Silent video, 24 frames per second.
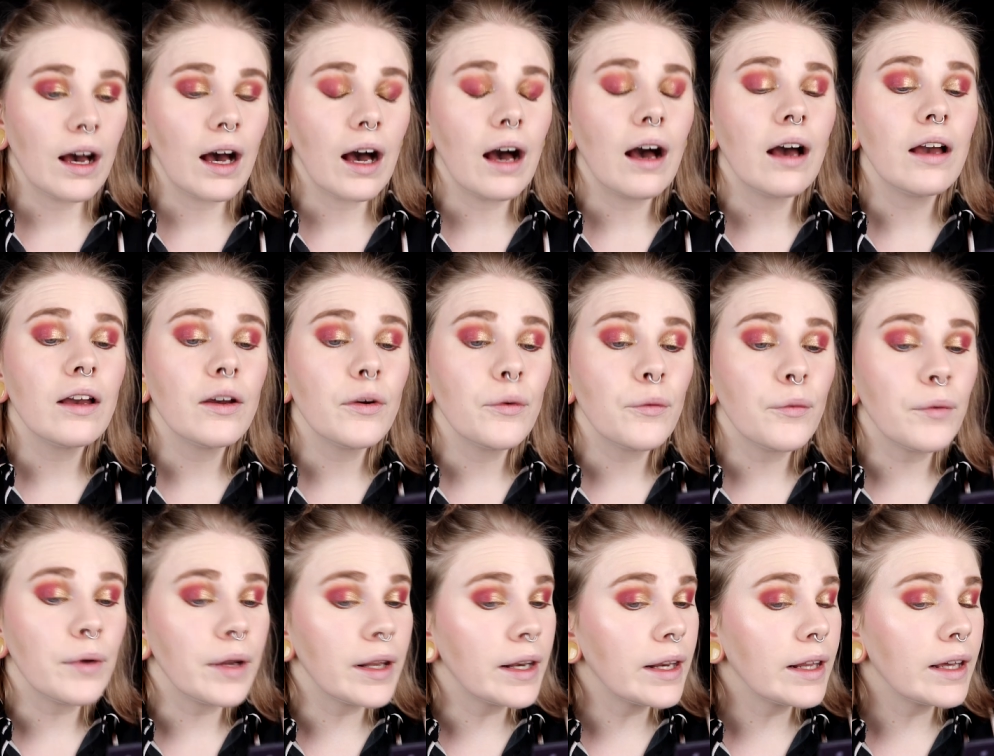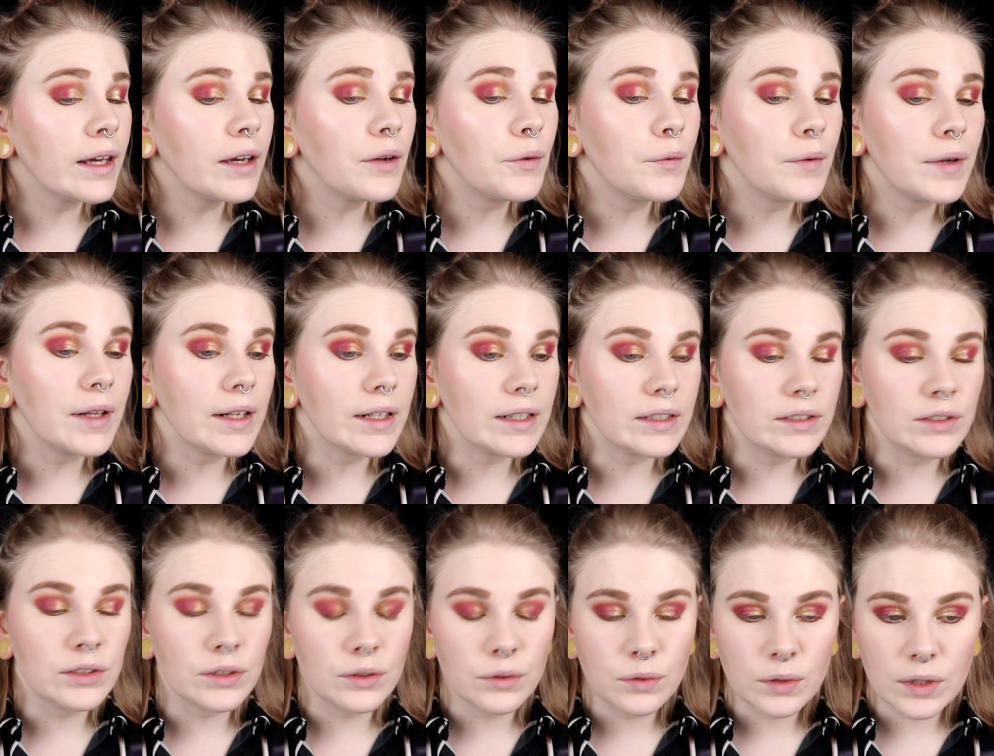I really, really
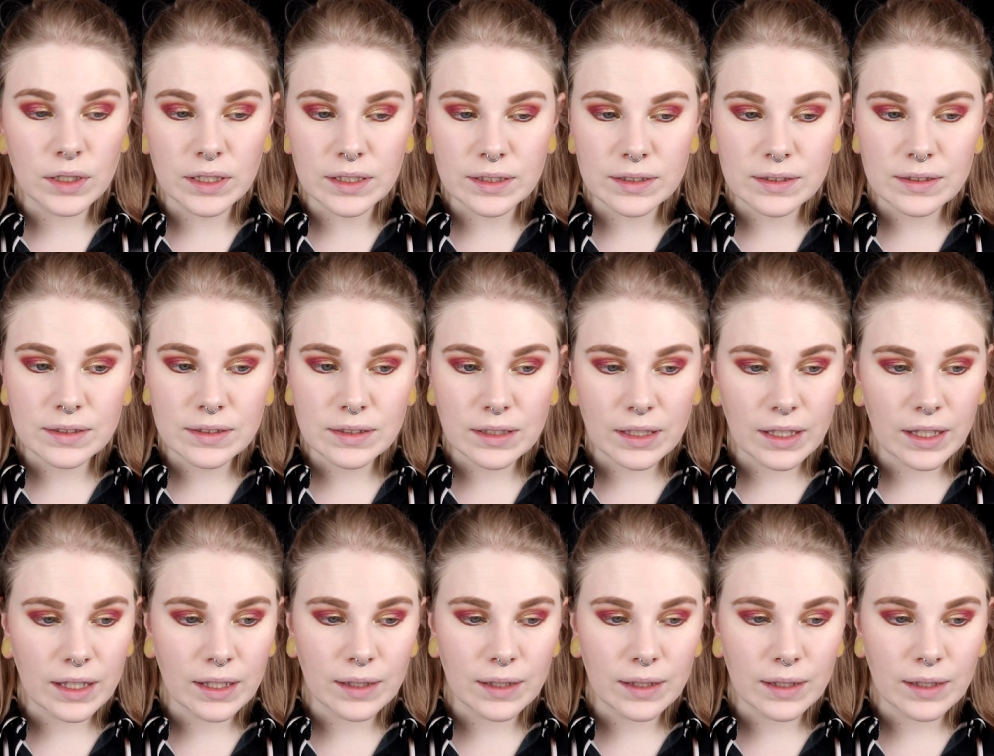do. It's